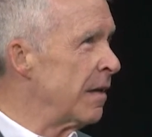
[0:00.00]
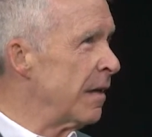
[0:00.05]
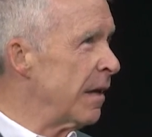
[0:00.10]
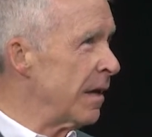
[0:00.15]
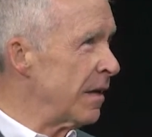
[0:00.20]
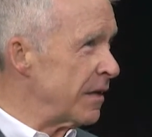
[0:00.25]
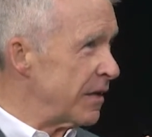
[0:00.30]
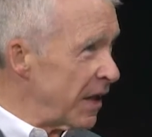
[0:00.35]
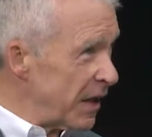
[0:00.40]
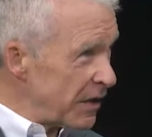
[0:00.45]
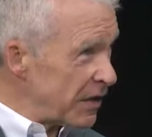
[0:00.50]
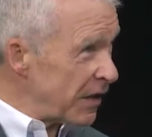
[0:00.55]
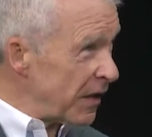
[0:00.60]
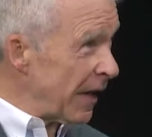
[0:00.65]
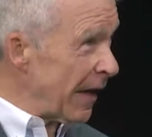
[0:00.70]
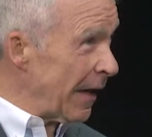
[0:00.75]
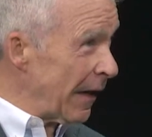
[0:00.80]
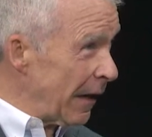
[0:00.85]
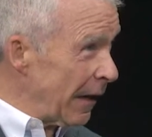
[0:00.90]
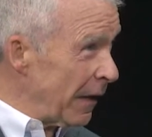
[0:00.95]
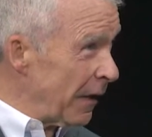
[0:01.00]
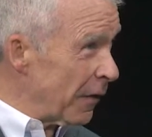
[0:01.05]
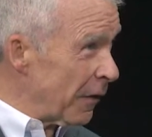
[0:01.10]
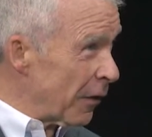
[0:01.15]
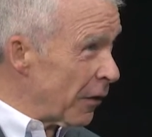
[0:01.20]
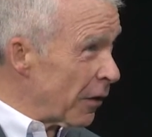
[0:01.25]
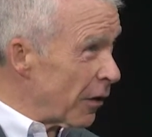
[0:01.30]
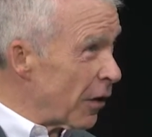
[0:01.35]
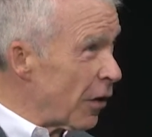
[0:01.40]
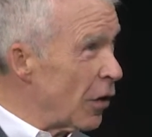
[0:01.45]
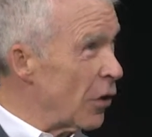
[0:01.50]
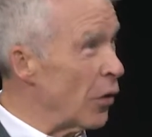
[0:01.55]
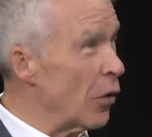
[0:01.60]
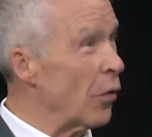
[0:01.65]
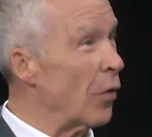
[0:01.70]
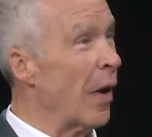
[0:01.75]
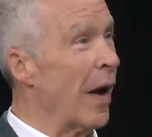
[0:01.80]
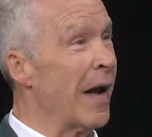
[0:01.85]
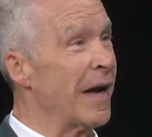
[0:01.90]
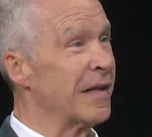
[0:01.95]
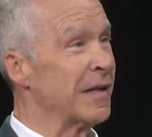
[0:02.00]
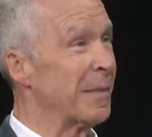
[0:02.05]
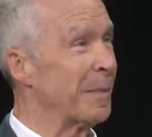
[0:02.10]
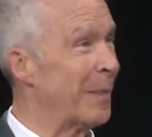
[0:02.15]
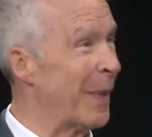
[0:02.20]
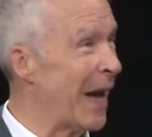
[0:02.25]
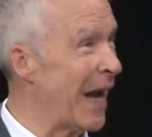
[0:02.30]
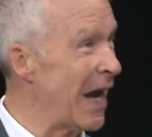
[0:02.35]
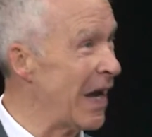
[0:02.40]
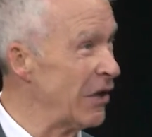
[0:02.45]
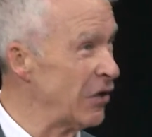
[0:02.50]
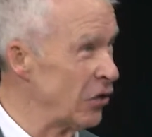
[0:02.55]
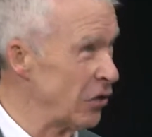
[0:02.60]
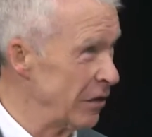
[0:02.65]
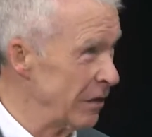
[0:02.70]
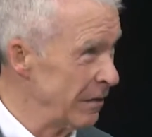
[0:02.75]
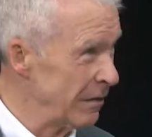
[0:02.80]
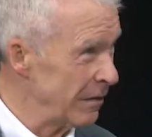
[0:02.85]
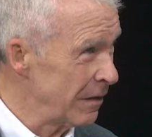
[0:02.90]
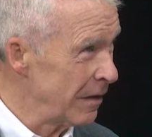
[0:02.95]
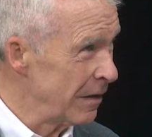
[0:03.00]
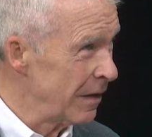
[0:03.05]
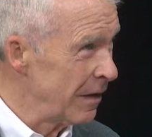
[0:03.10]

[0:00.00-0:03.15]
a designated leader who has a passion